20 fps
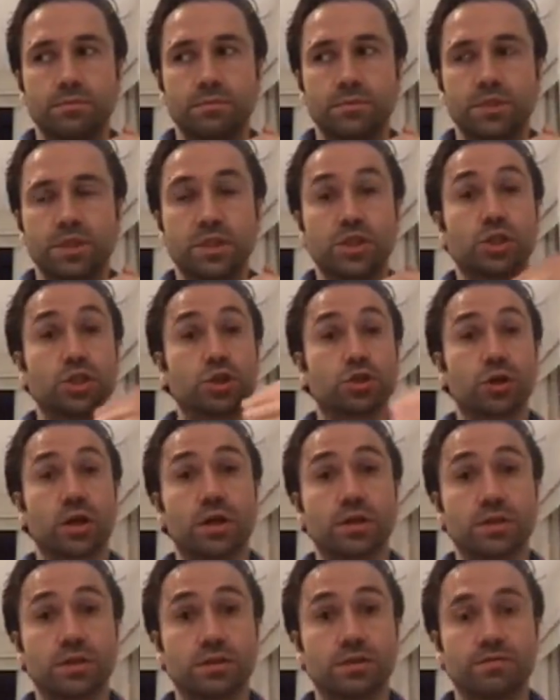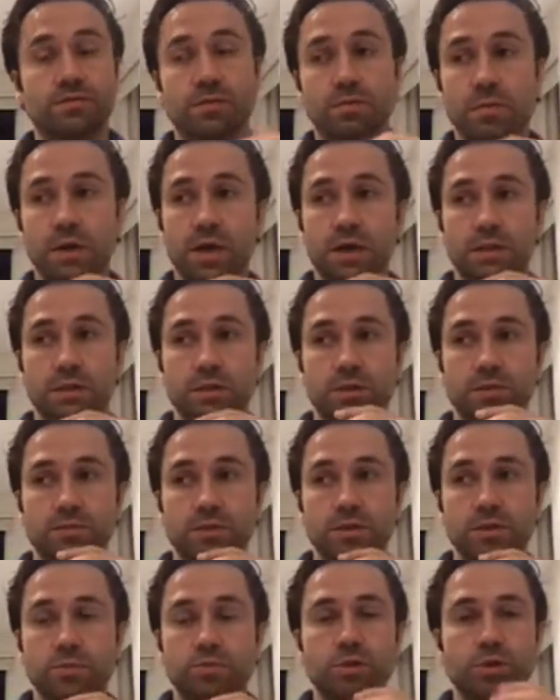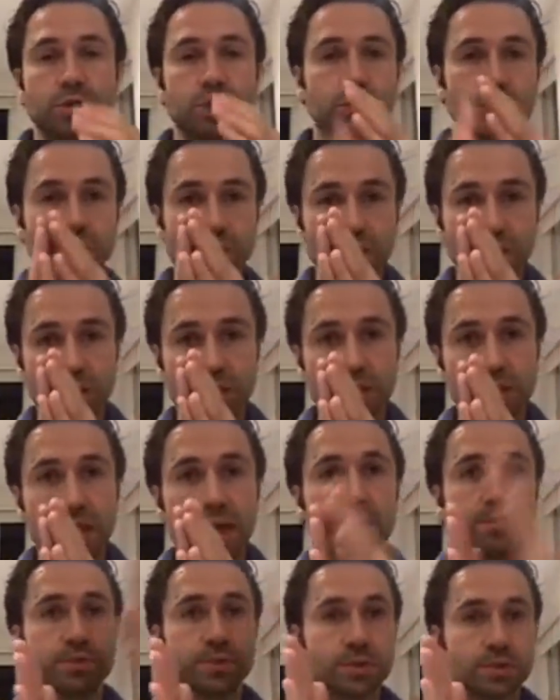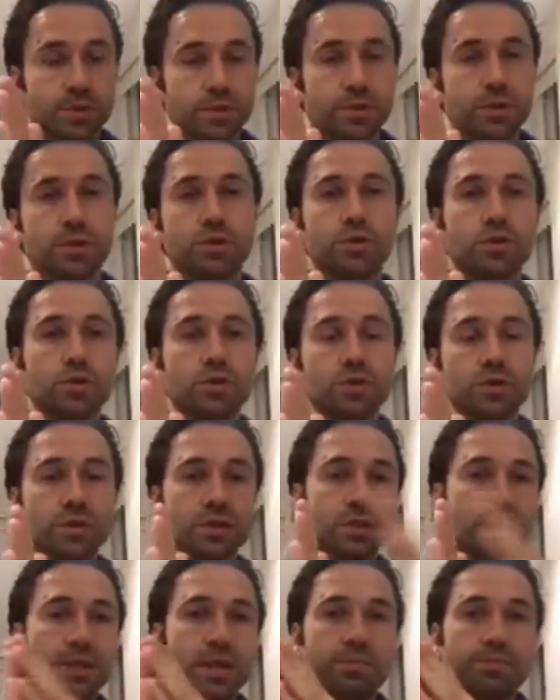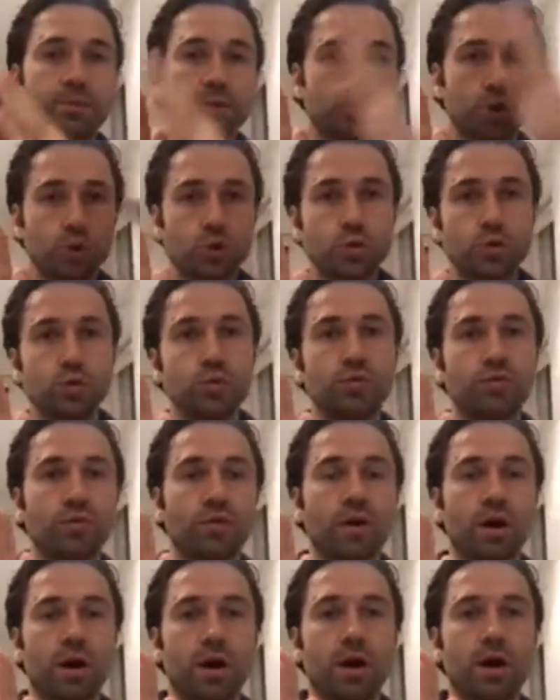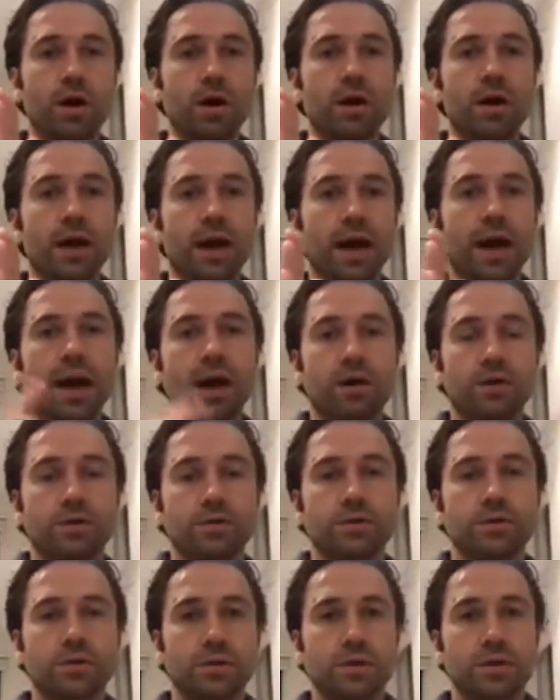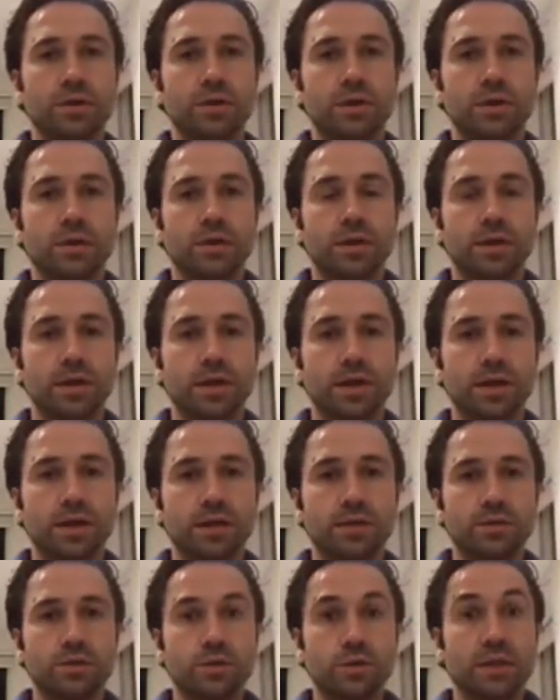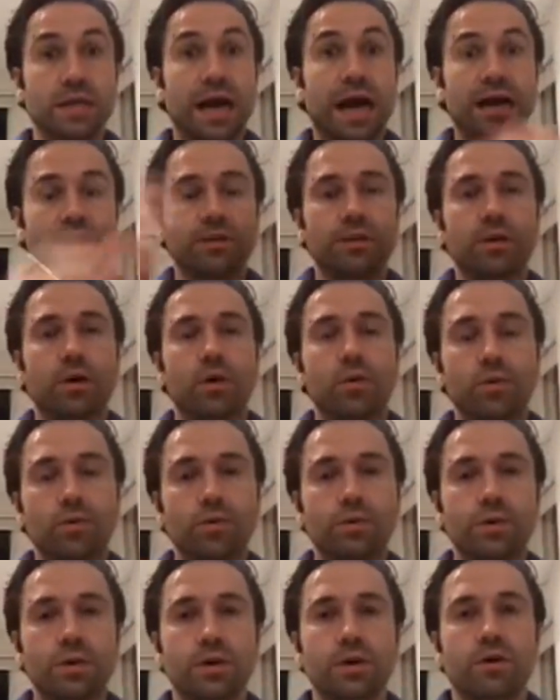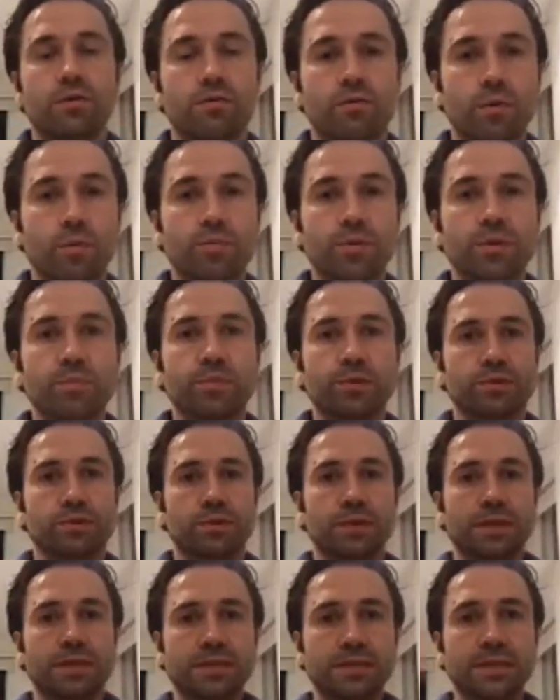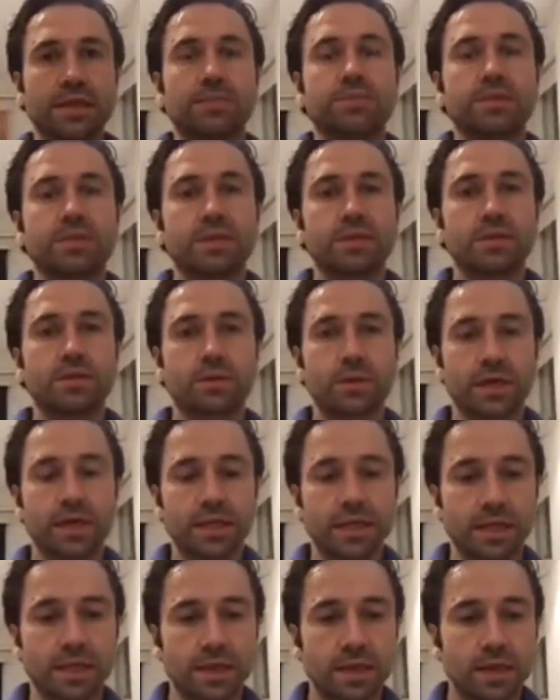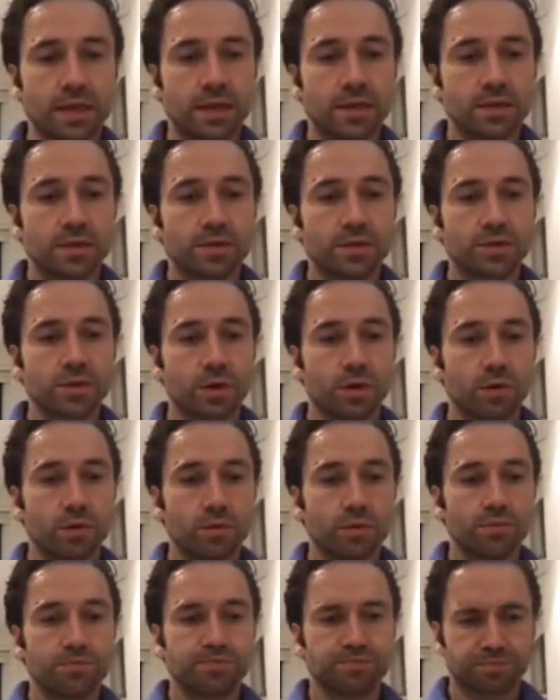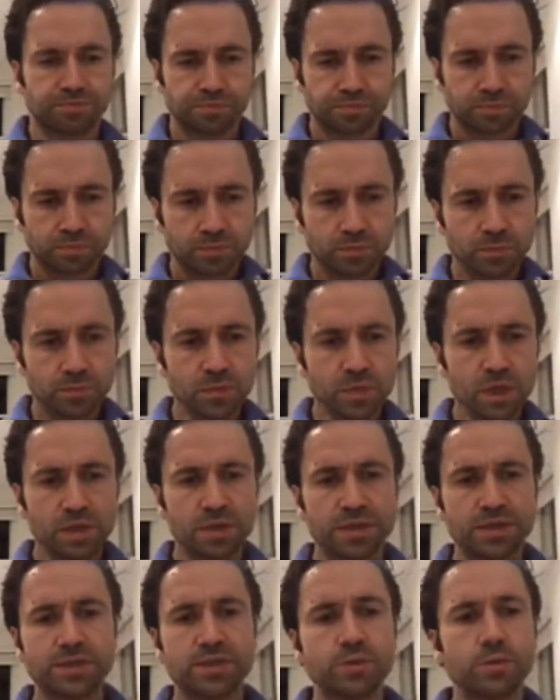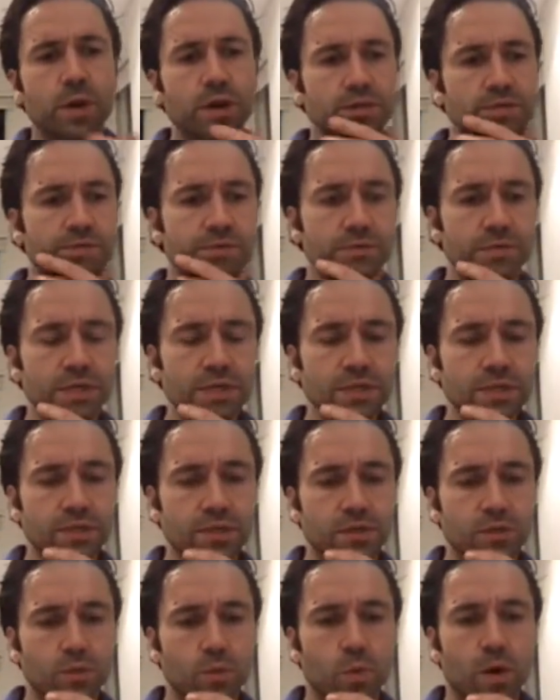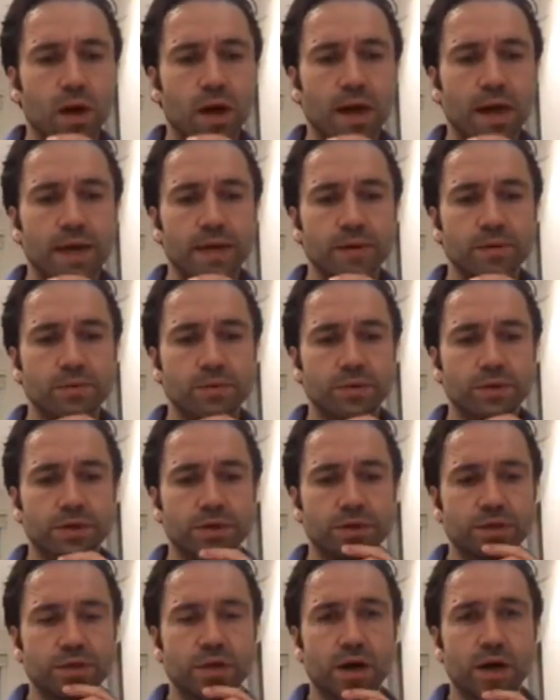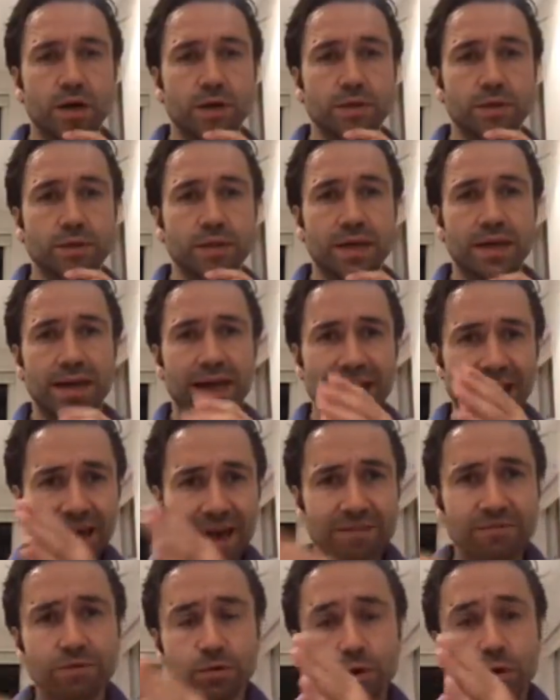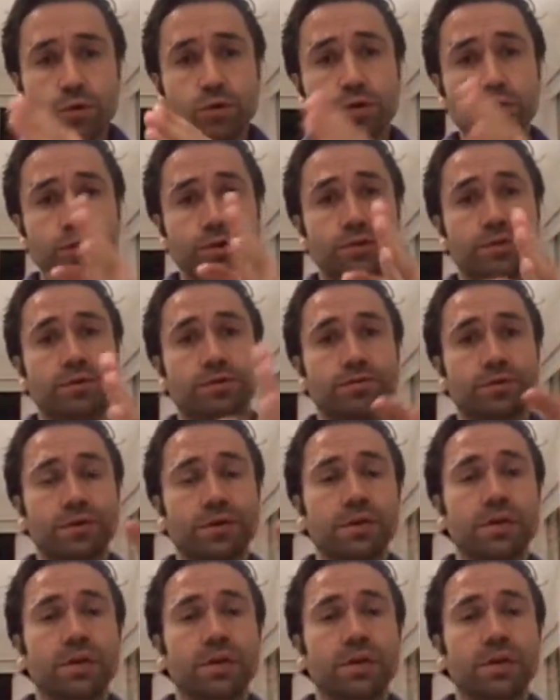distrust from customers, because the steps is the step is too far out into the unknown for people to accept it quickly. So this is one of the reasons why we could argue that evolutionary